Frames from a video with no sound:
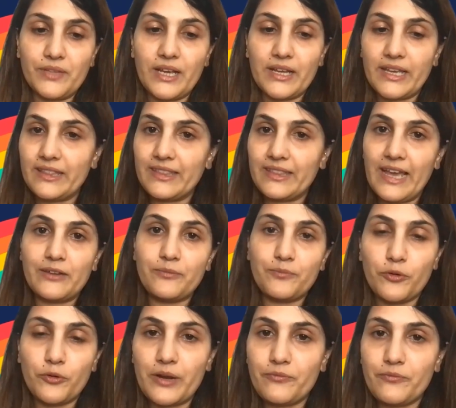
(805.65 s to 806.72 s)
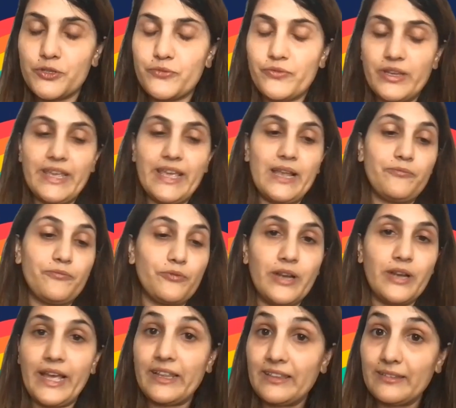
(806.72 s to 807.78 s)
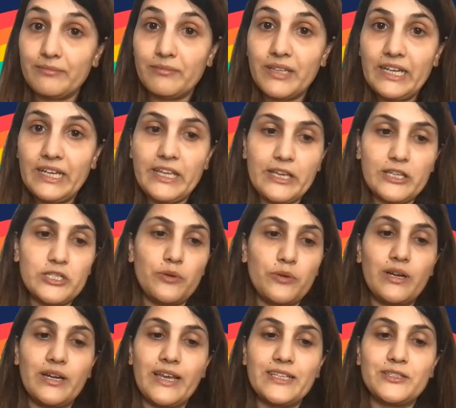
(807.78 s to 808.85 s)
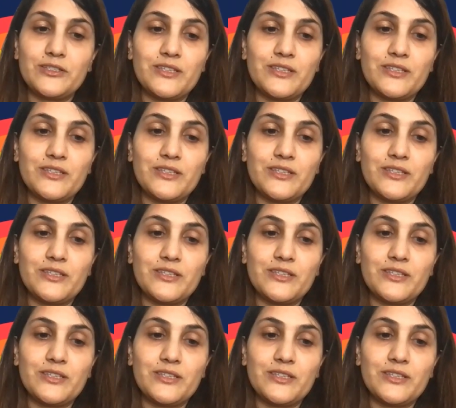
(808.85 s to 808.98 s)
again, that program was very helpful, and ETHR World